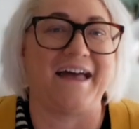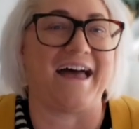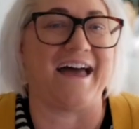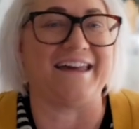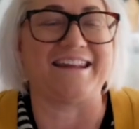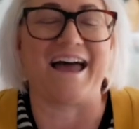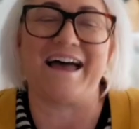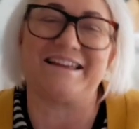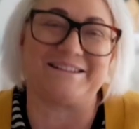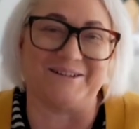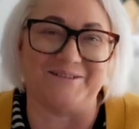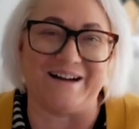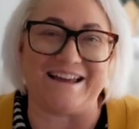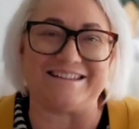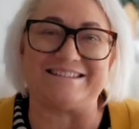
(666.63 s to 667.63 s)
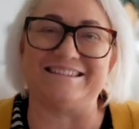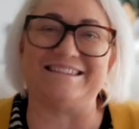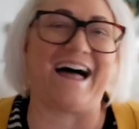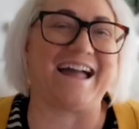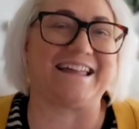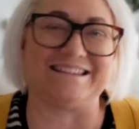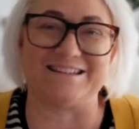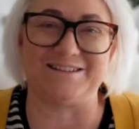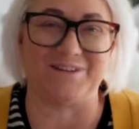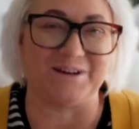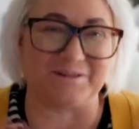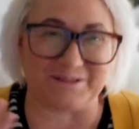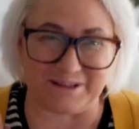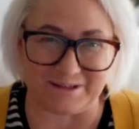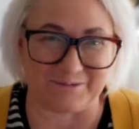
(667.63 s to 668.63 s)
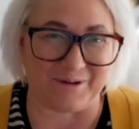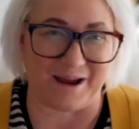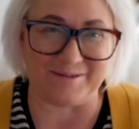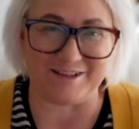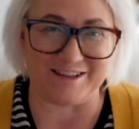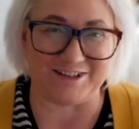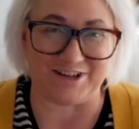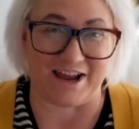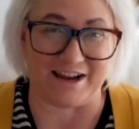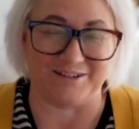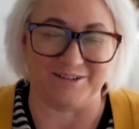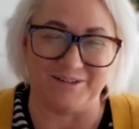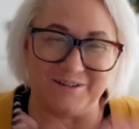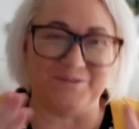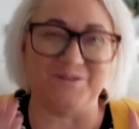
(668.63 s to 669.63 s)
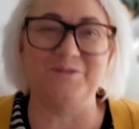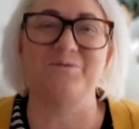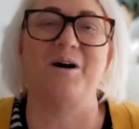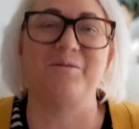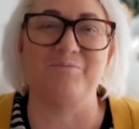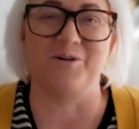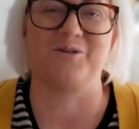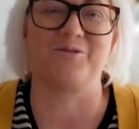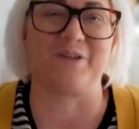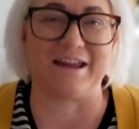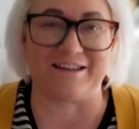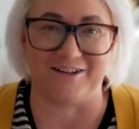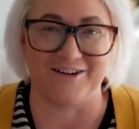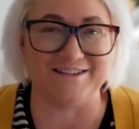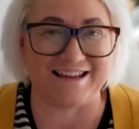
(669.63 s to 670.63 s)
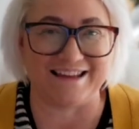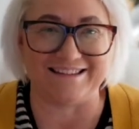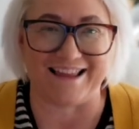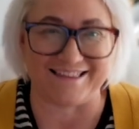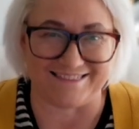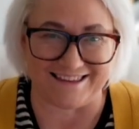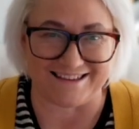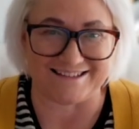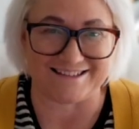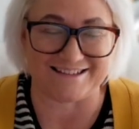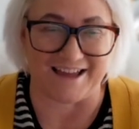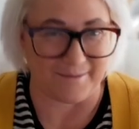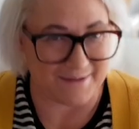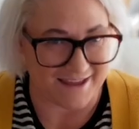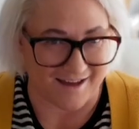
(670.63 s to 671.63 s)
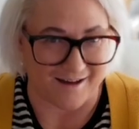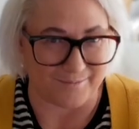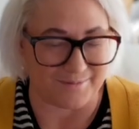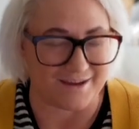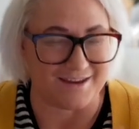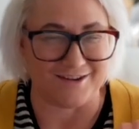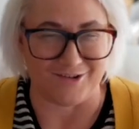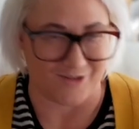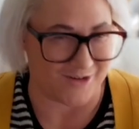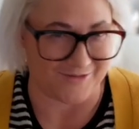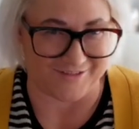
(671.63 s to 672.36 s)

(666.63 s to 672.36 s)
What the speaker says: And as always, like this video and subscribe to the channel if you want more great content like this coming up in your